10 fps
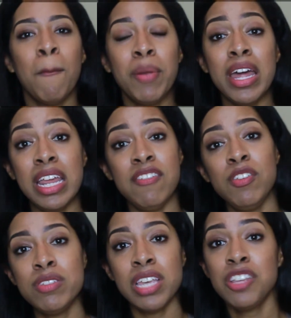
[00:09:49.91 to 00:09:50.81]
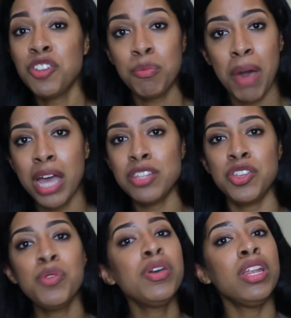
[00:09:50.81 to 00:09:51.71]
but if you set your mind
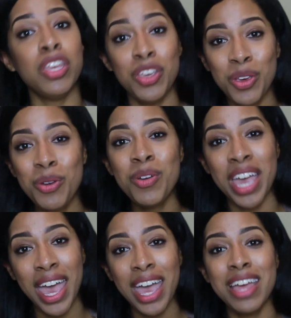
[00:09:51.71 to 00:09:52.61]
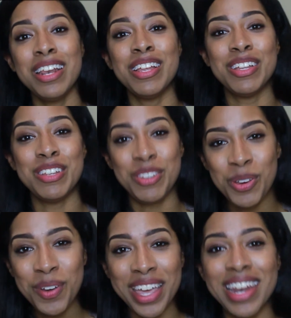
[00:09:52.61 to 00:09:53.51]
to it, you can
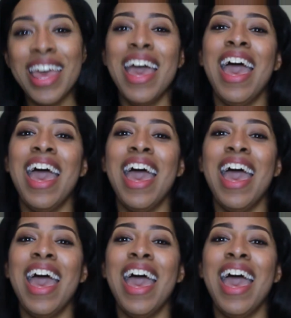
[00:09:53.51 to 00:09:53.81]
do it.